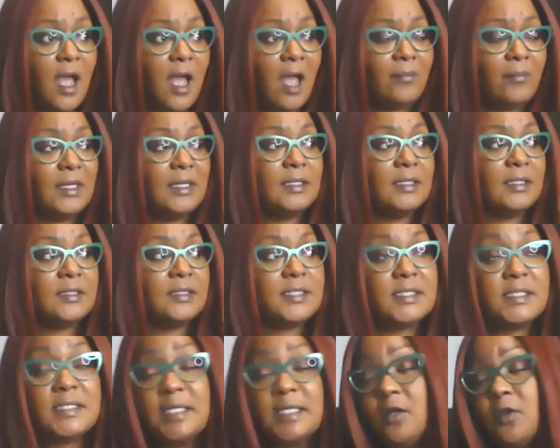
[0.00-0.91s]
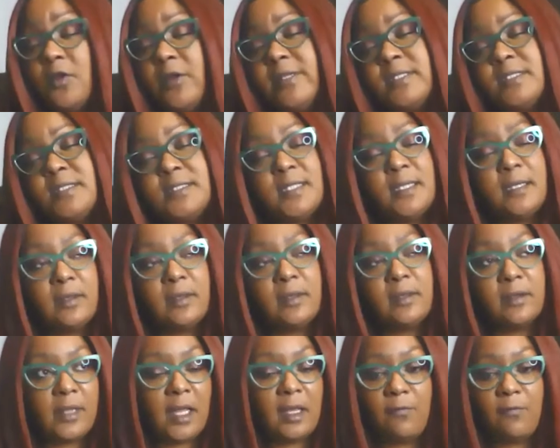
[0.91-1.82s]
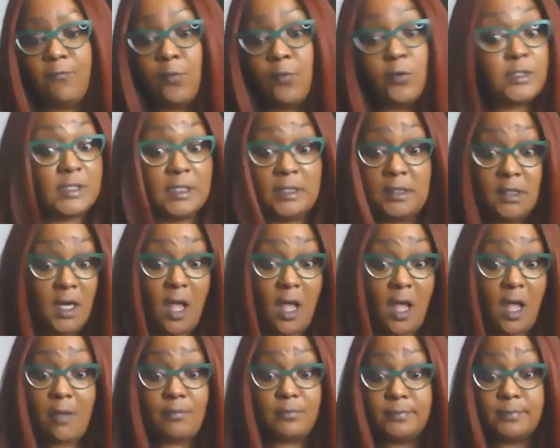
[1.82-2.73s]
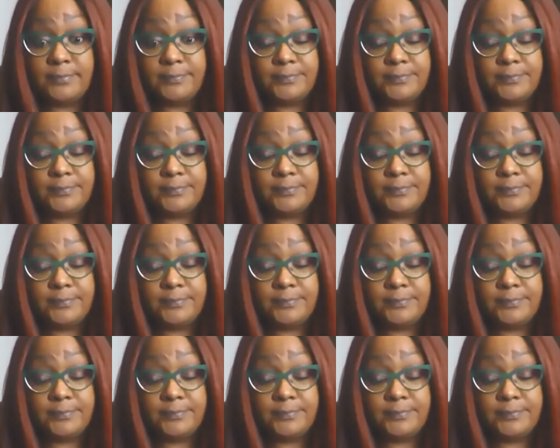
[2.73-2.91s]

i mean still it's still like 14 and up